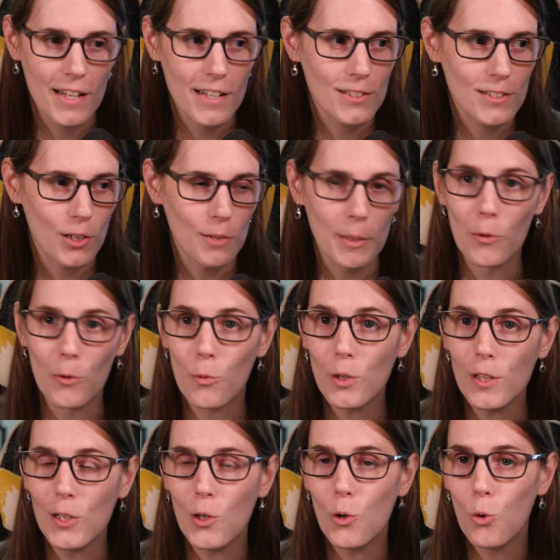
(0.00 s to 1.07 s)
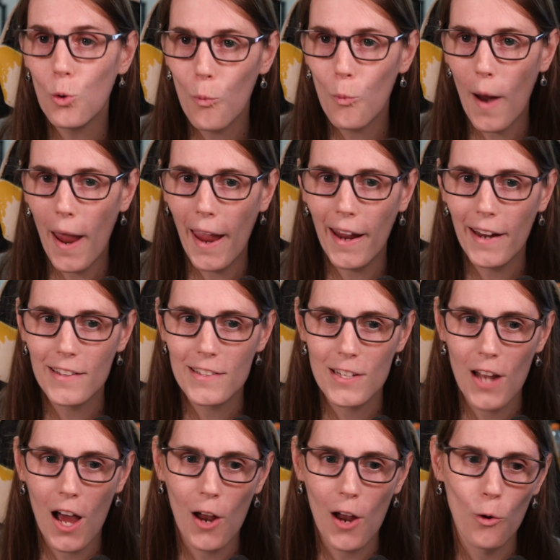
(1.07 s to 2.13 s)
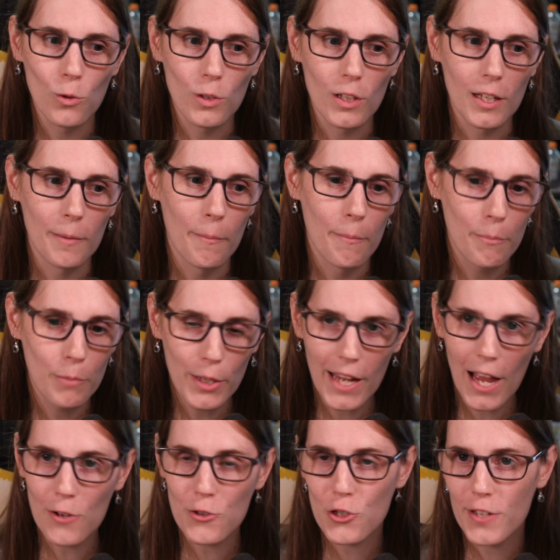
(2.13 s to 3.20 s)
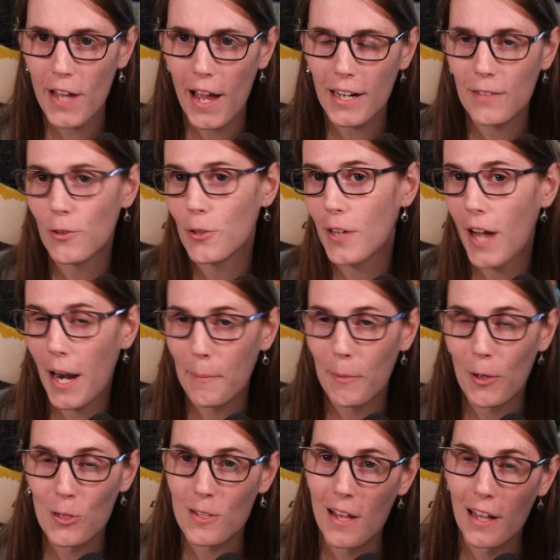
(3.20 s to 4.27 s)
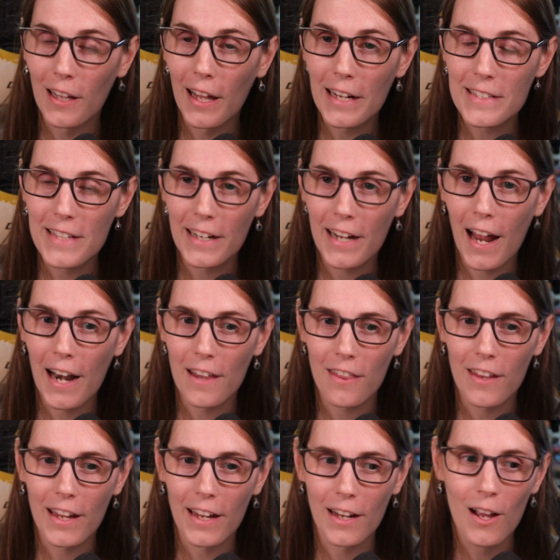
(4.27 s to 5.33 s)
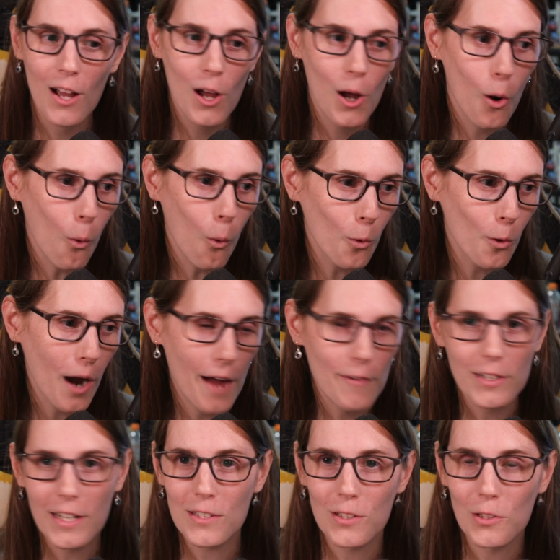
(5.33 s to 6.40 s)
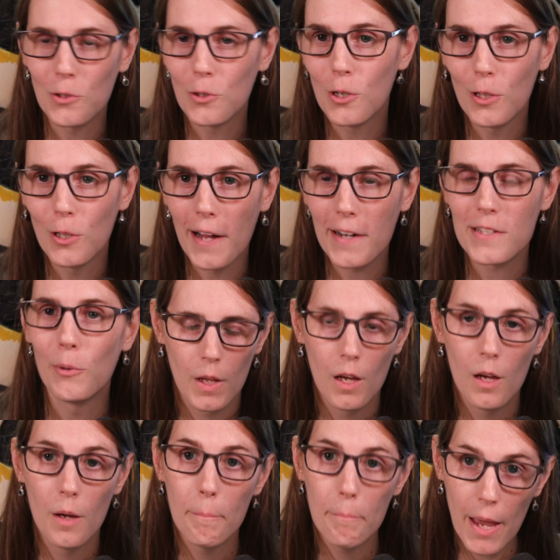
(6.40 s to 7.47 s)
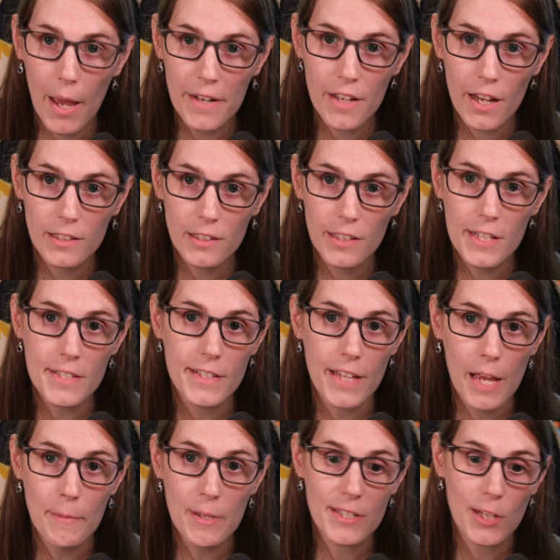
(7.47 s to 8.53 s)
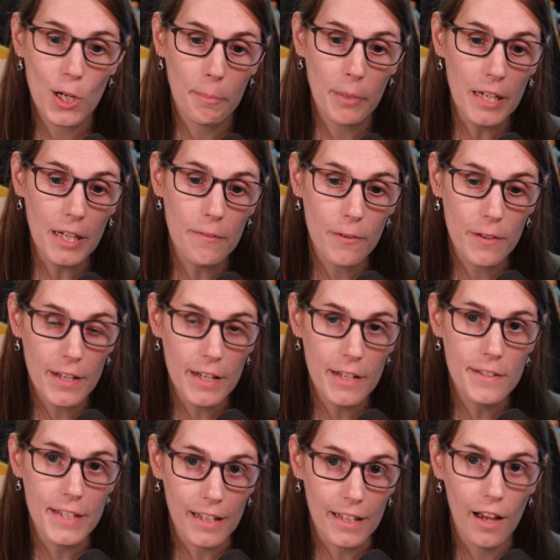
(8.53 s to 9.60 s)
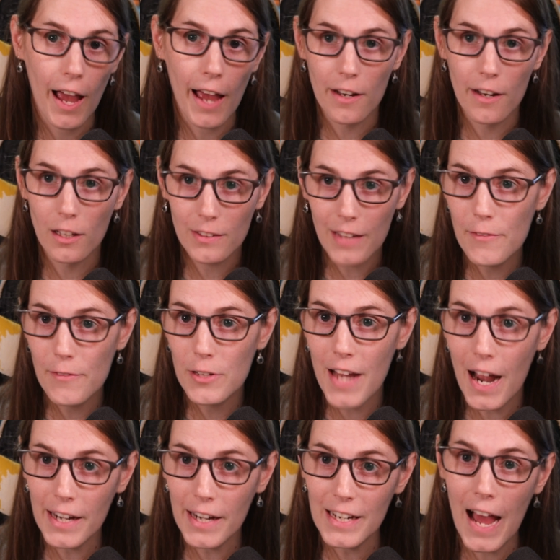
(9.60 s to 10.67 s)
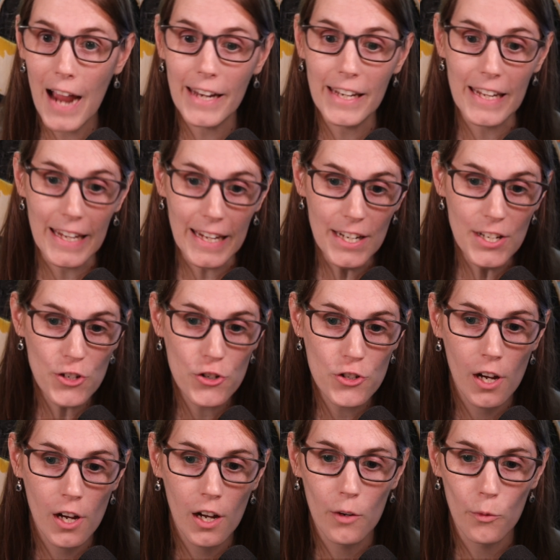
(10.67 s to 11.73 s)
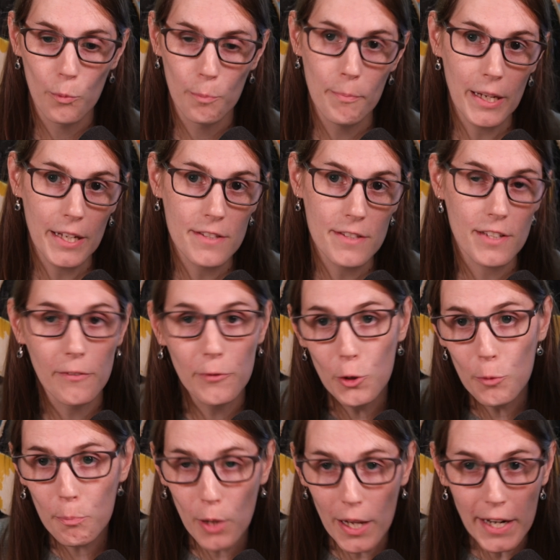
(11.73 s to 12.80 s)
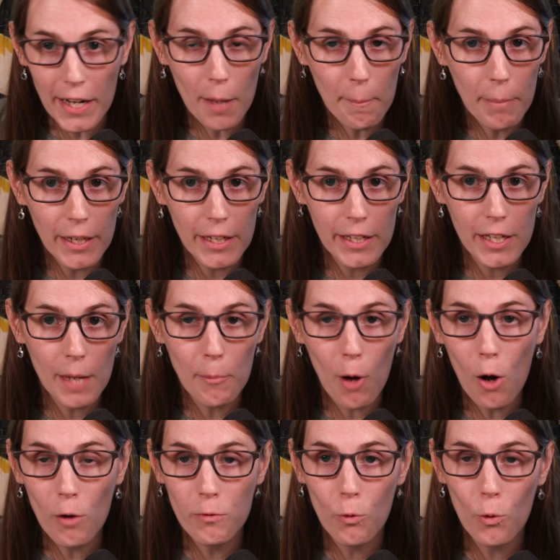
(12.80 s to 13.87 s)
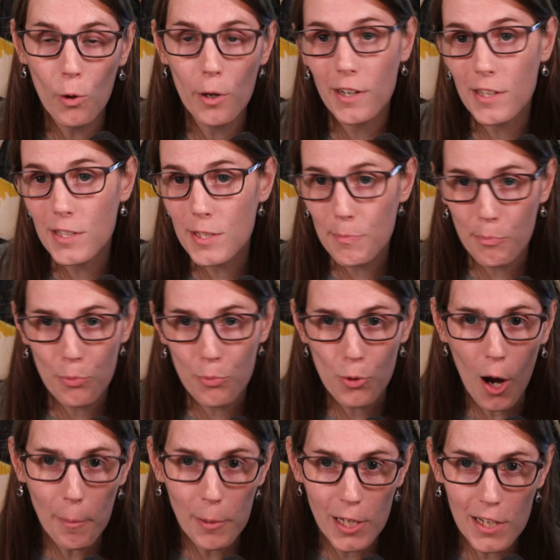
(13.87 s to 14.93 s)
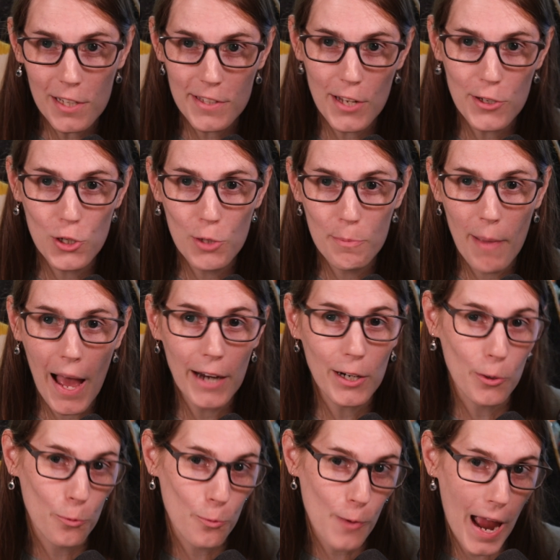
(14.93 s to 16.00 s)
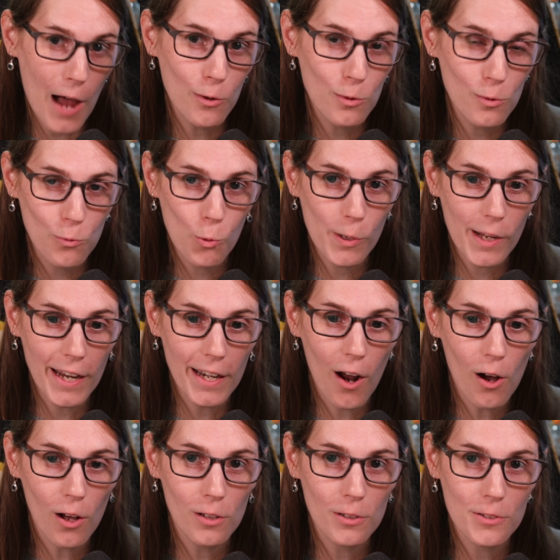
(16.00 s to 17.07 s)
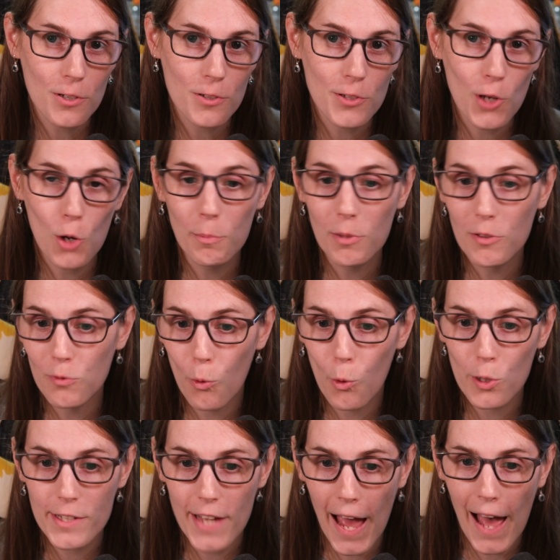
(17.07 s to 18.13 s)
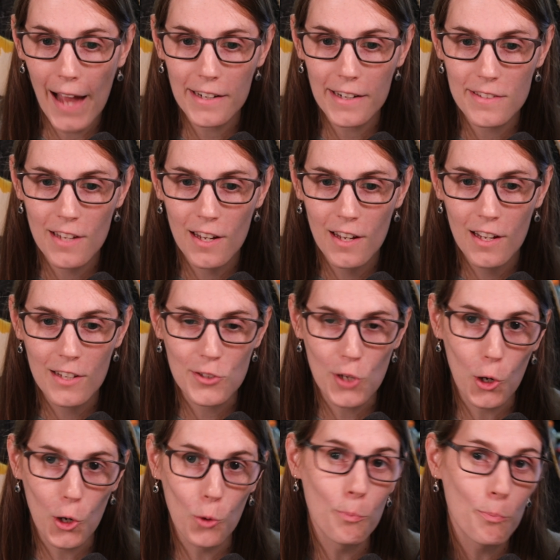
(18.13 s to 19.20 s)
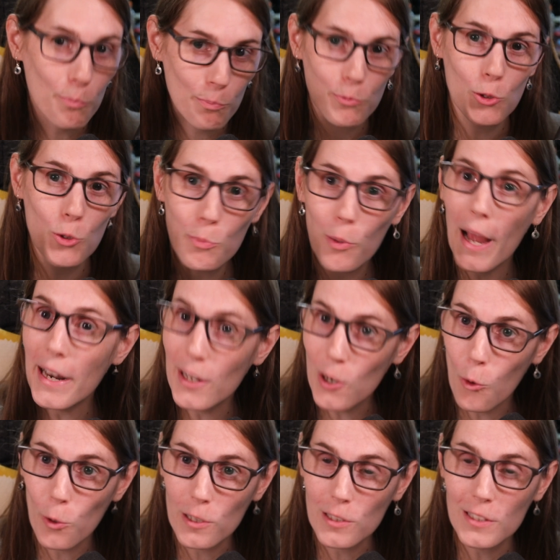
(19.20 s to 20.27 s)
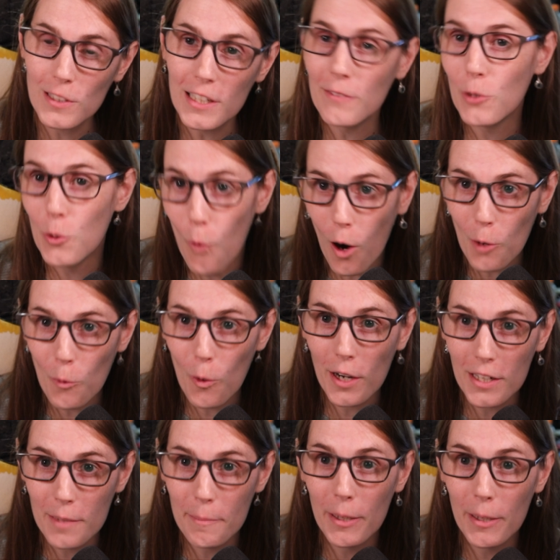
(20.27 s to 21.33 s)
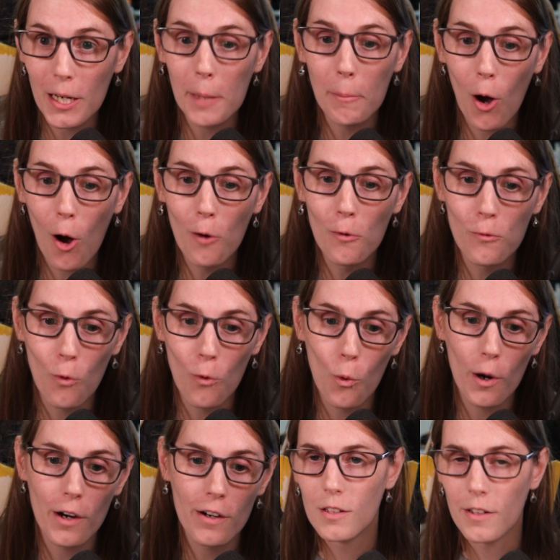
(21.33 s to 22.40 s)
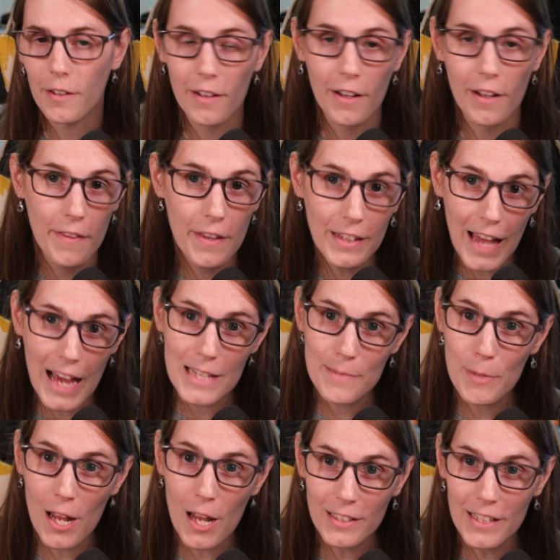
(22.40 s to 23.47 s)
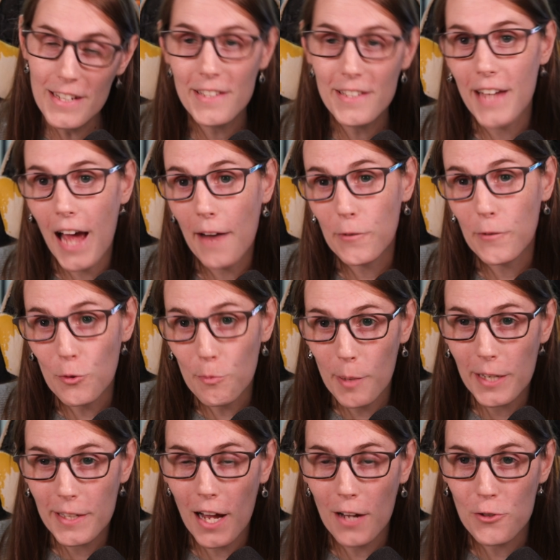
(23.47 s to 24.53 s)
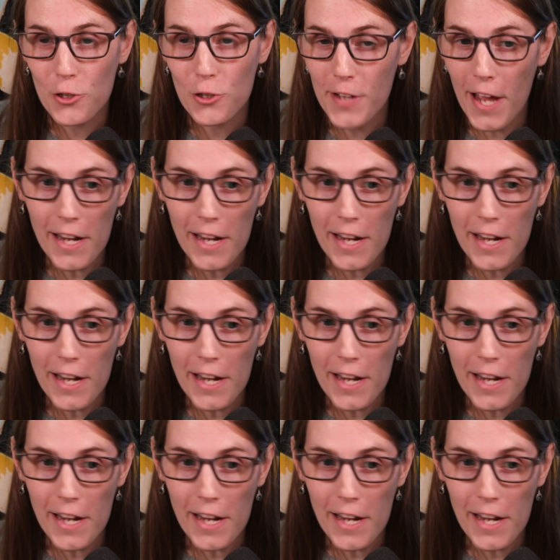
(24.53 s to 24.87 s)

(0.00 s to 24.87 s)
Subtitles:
going to be a really cool way to not only bling out your deck if you're the kind of person that likes that kind of thing, or have a nice little collectible. Bandai lists MSRP for these at $11.99 each. Means if you're planning on picking up all four, it's probably going to set you back around $48 or so before tax. So do plan accordingly if you are wanting to pick up all four. Then last but not least, after you've picked out your deck,